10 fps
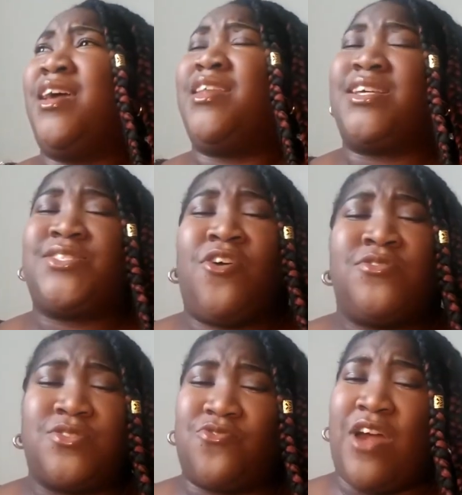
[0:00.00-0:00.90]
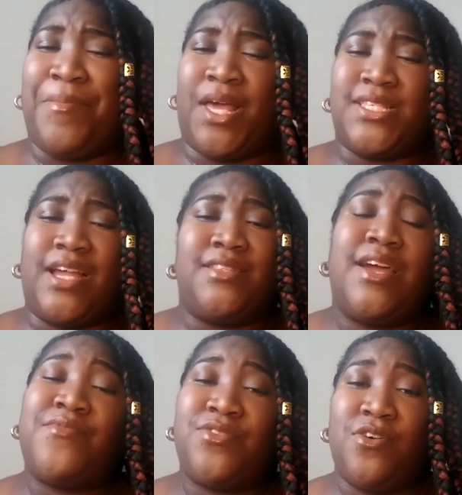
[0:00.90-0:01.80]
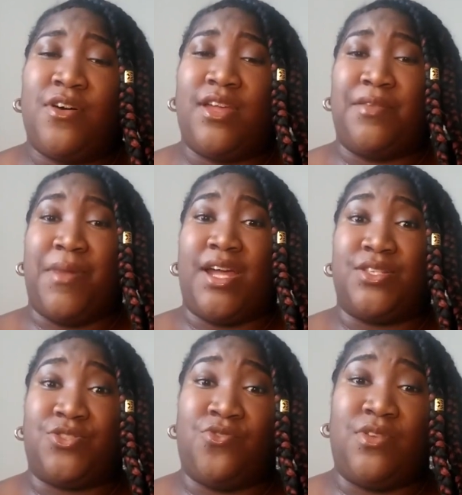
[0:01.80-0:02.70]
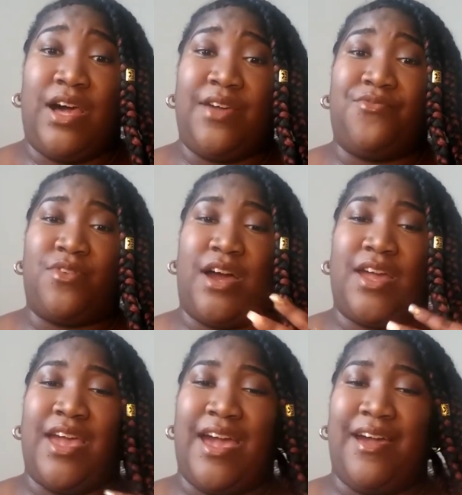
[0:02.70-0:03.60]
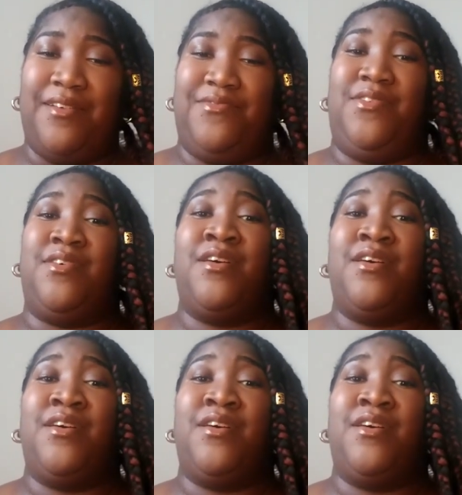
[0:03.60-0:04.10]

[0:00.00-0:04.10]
And I started to cry because I never thought in my adult life would I have